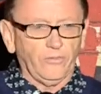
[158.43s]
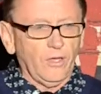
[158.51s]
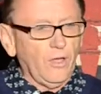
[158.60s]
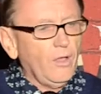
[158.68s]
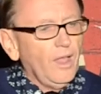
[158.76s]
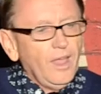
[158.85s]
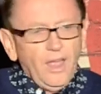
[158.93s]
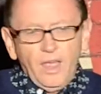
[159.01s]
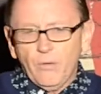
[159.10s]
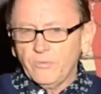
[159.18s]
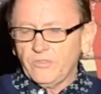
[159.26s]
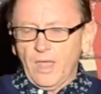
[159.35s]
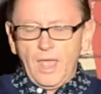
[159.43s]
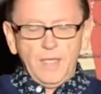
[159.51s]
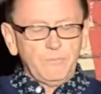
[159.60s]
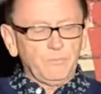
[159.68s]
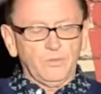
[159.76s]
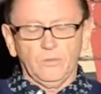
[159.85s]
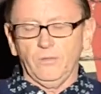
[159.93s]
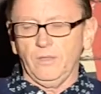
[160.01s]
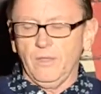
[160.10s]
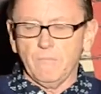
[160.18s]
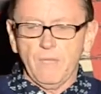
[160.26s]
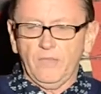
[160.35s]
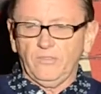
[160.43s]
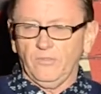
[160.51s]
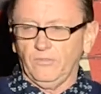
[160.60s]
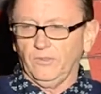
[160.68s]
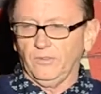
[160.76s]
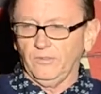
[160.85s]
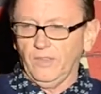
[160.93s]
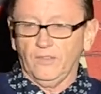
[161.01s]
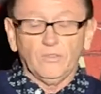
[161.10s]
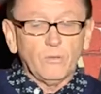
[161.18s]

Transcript: So that was absolutely a massive success.